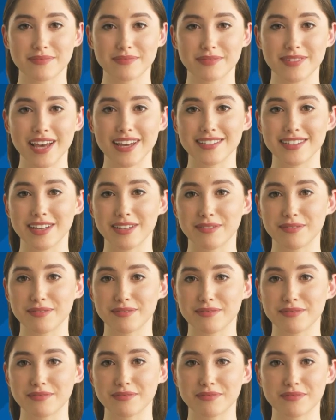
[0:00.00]
That's it.
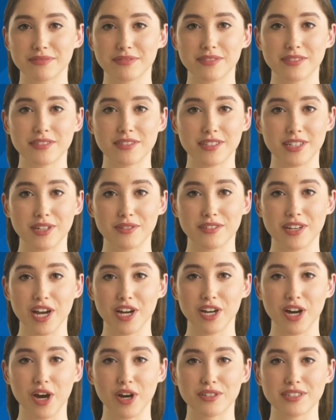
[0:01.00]
You've
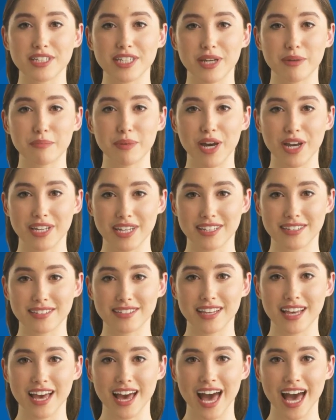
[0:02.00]
got all the
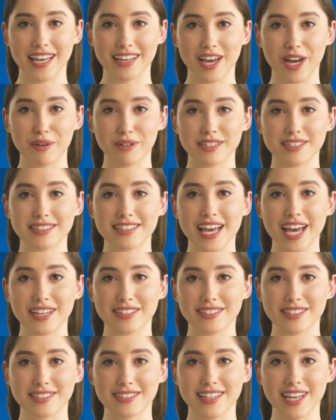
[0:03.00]
components, and now it's
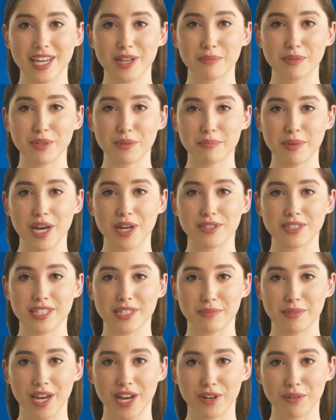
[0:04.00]
time to set up your
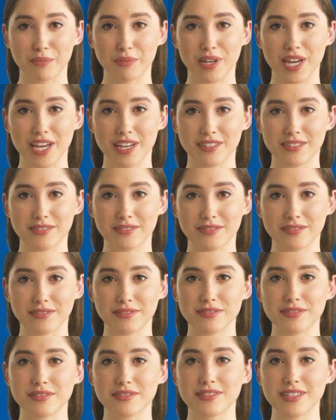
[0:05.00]
balcony power plant.
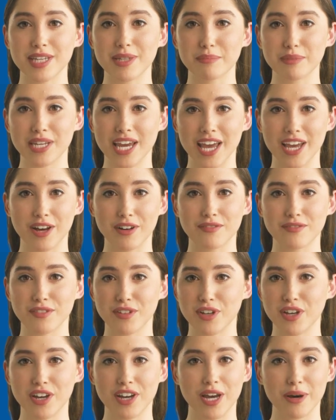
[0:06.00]
Keep an eye out for
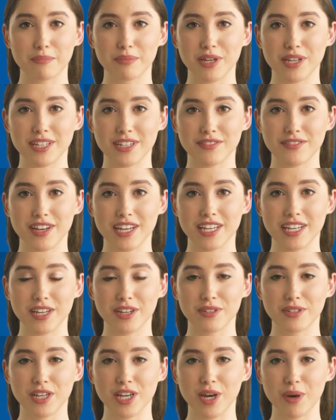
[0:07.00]
our upcoming
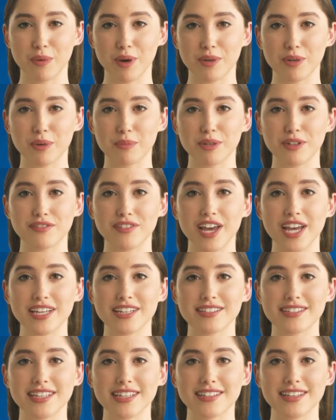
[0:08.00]
video, where we'll provide
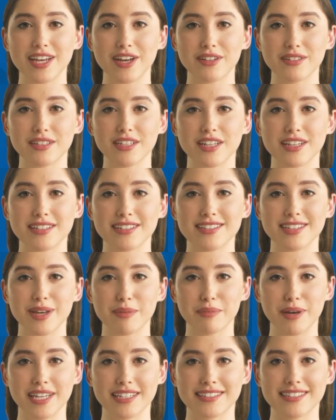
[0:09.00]
a detailed,
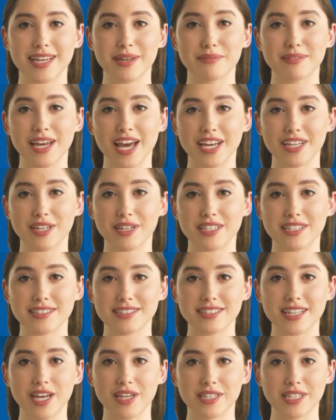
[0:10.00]
step-by-step guide on
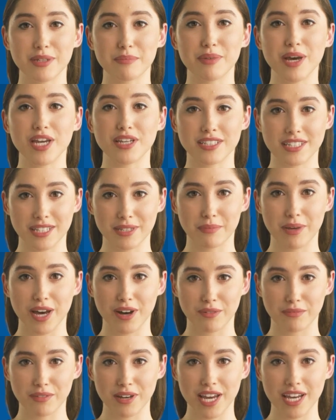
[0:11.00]
installing a balcony
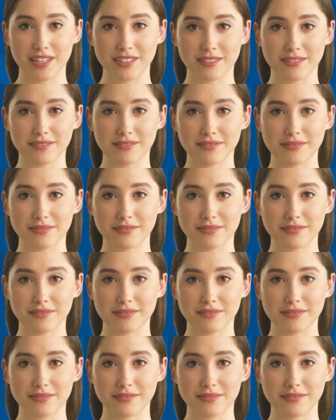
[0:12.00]
power plant.